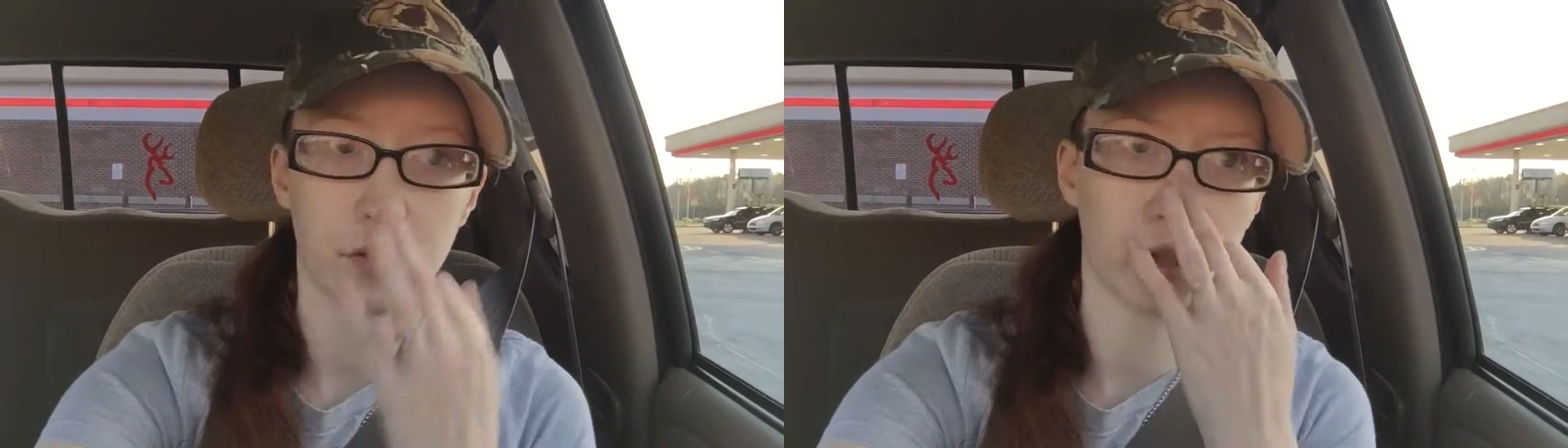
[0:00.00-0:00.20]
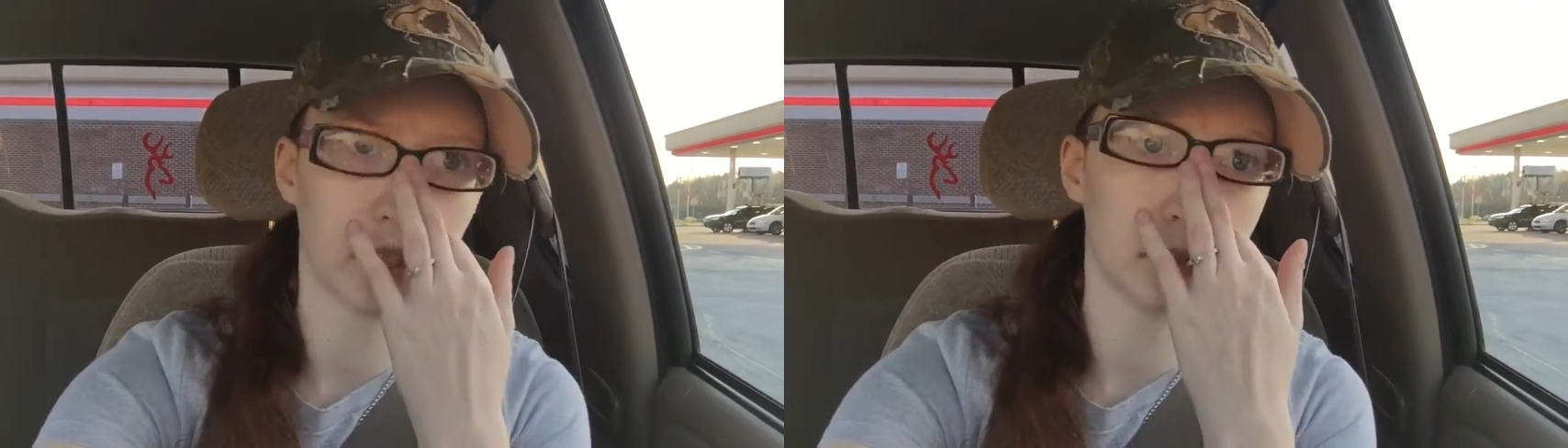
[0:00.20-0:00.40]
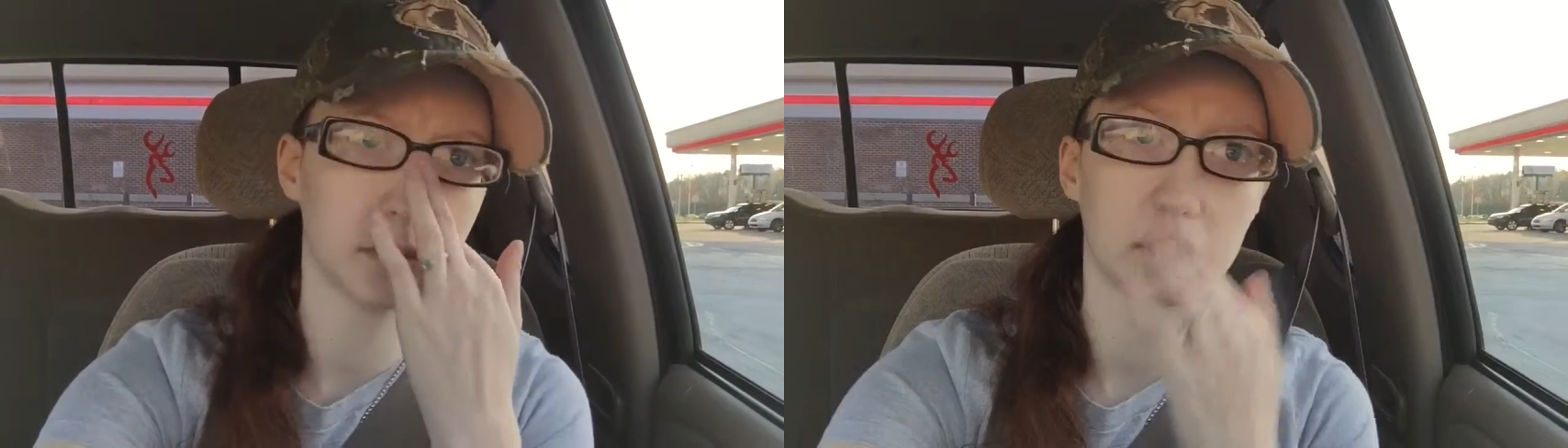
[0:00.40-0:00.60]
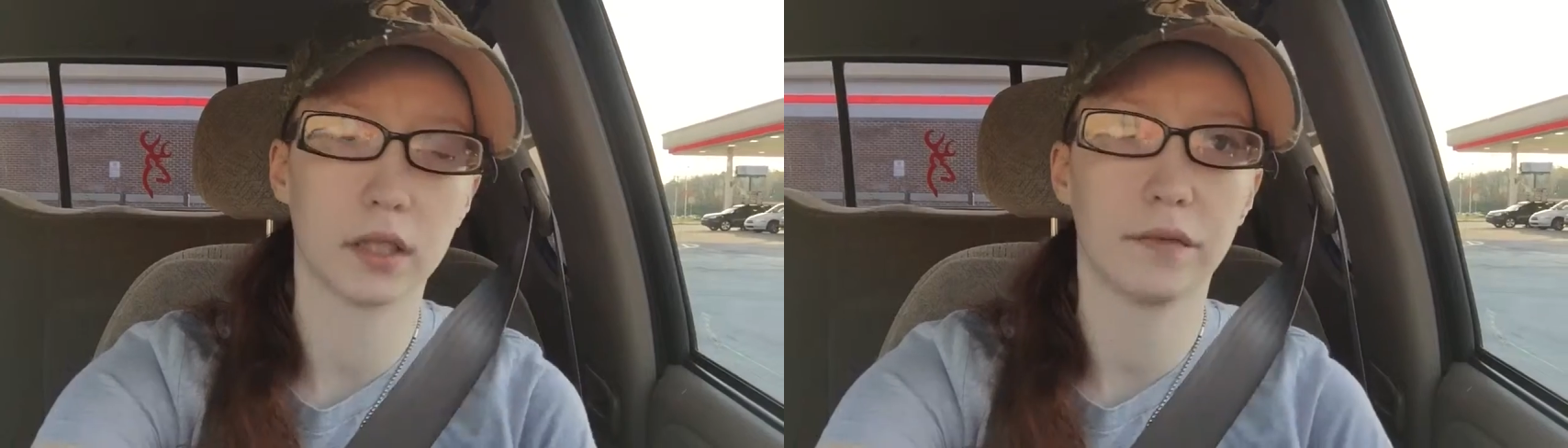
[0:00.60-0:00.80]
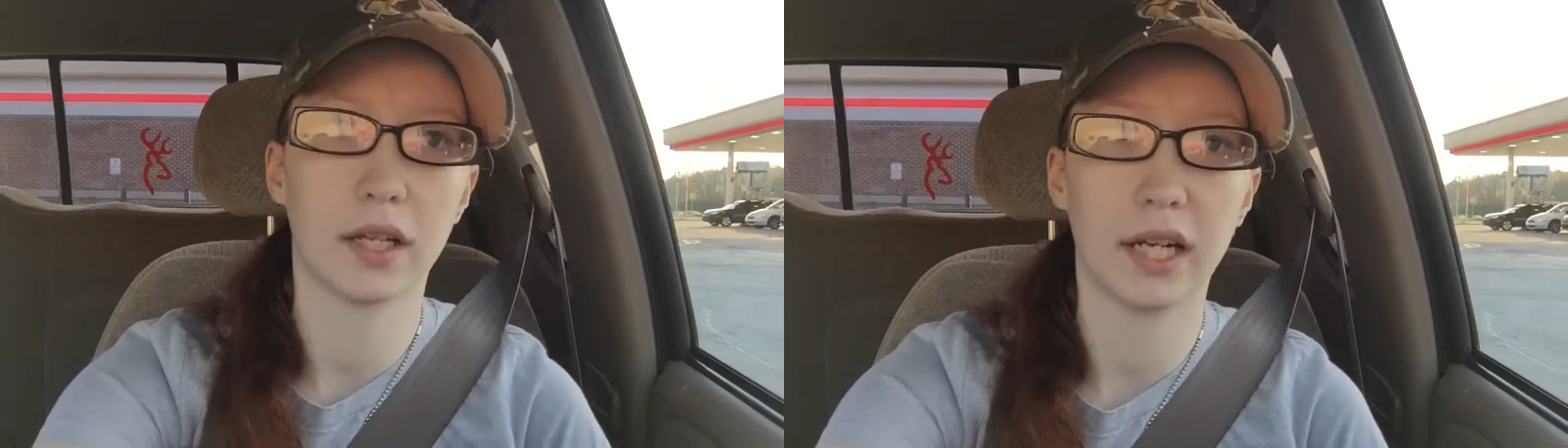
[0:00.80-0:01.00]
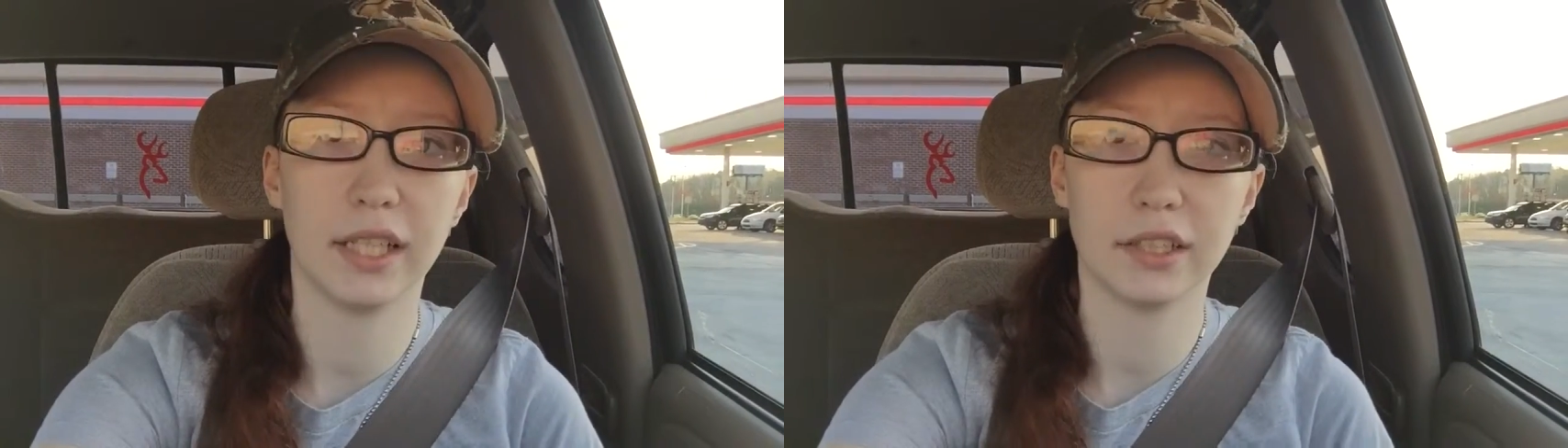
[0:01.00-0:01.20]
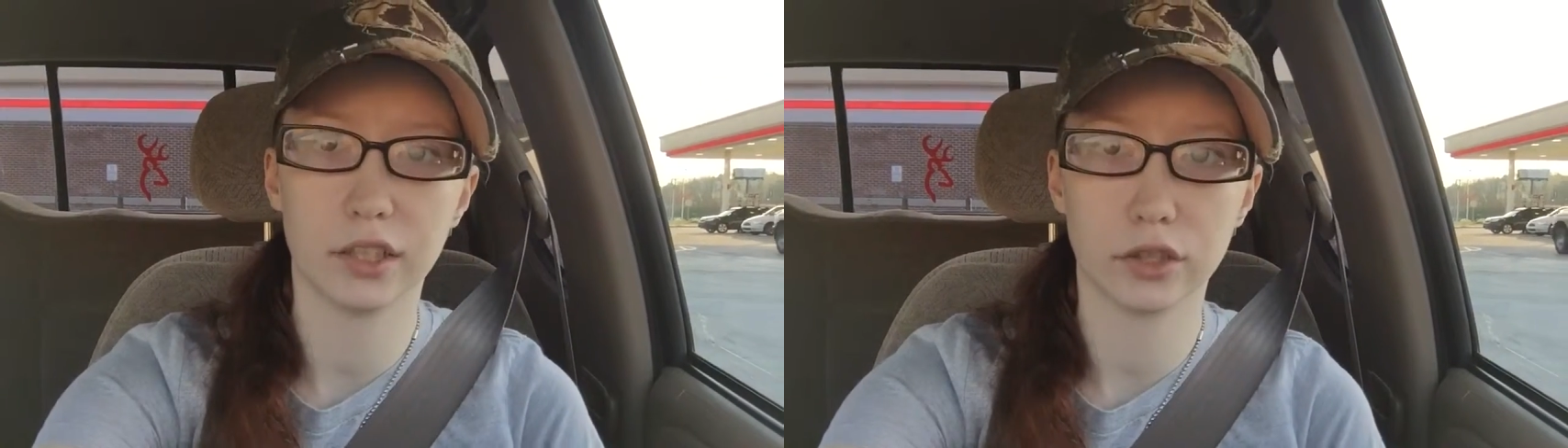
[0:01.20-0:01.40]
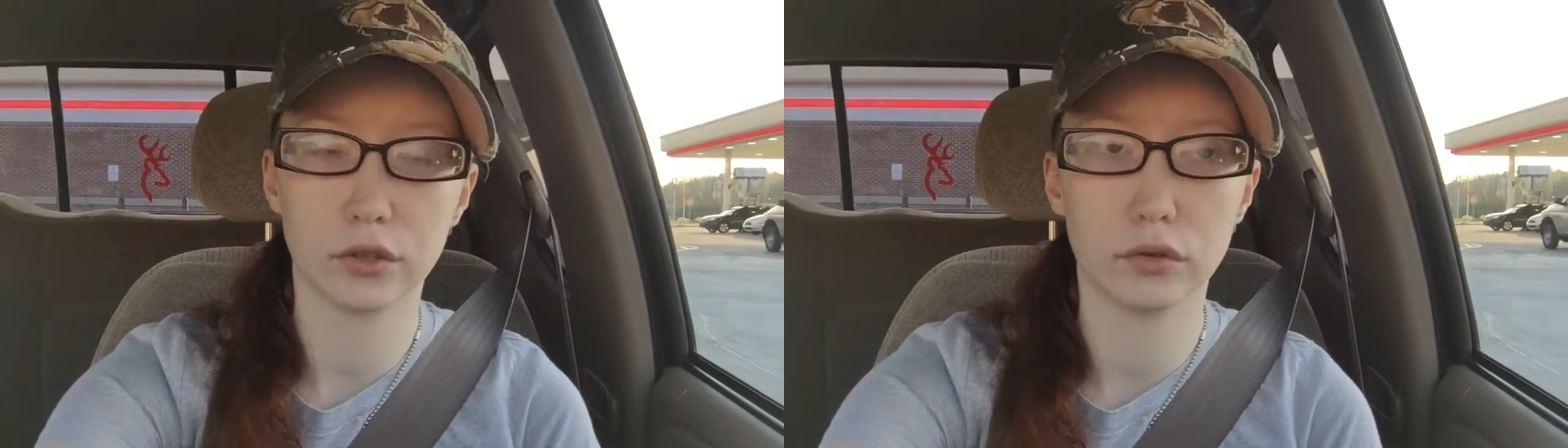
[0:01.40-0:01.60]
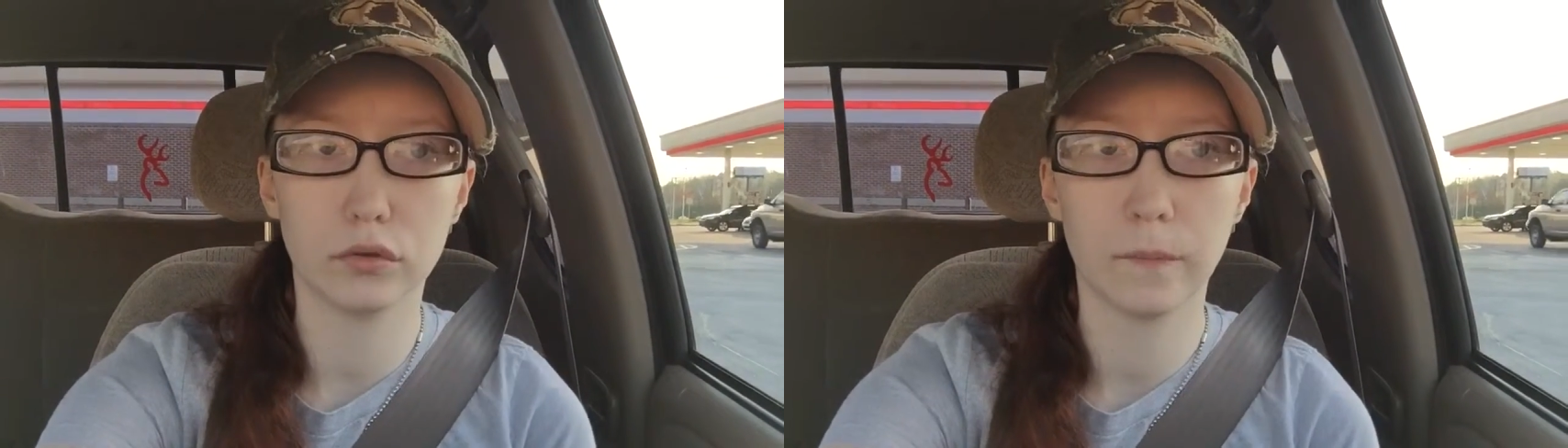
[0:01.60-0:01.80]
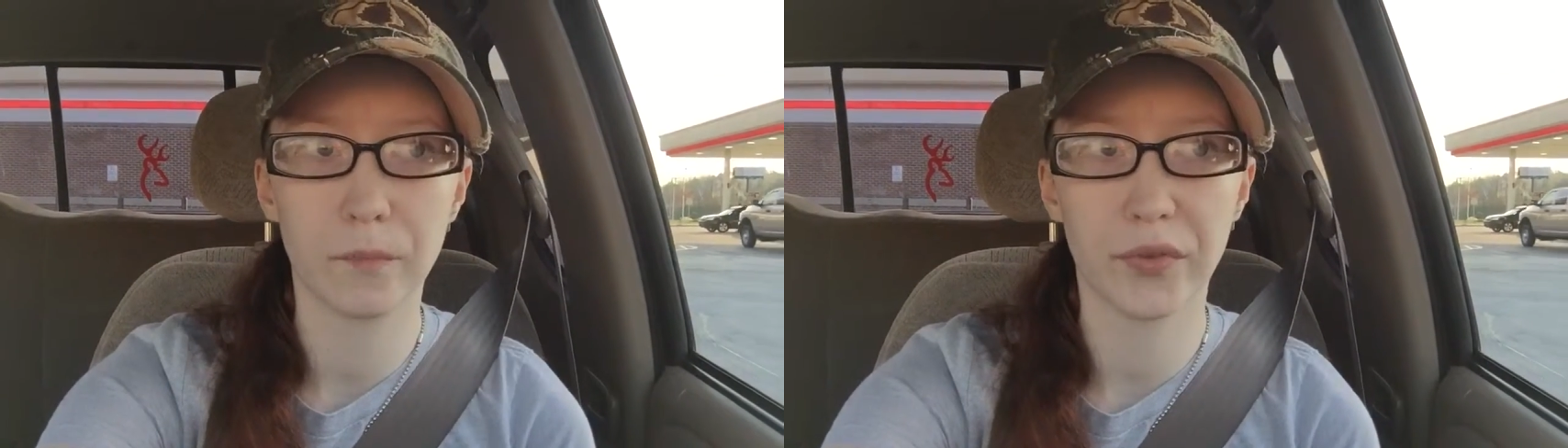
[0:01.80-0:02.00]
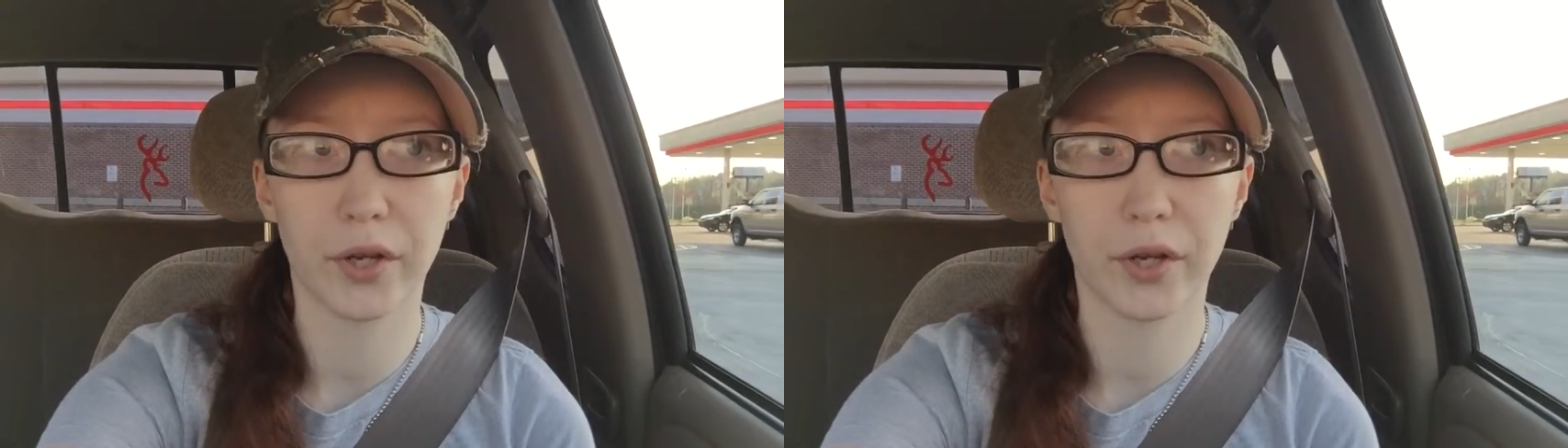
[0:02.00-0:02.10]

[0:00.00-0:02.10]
figure out some stuff that I need to do